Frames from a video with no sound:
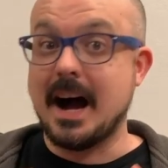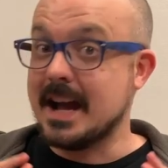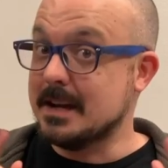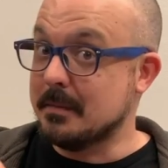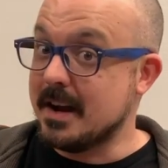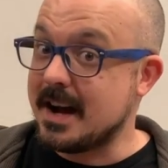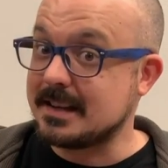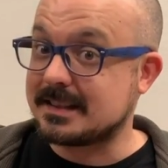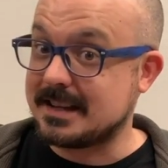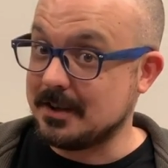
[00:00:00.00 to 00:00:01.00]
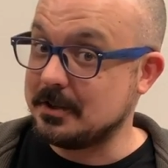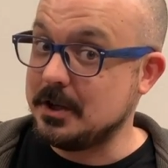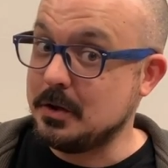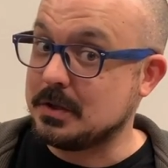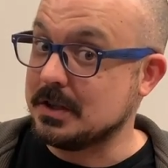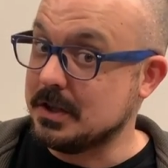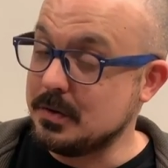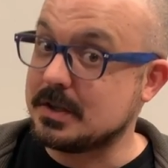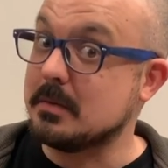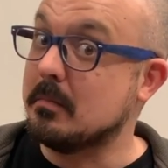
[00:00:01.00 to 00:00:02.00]
I am not telling you to
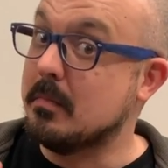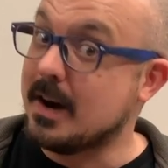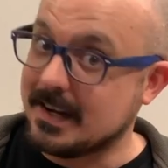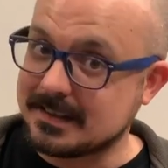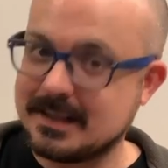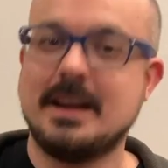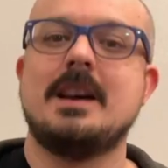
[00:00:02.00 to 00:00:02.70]
use it, but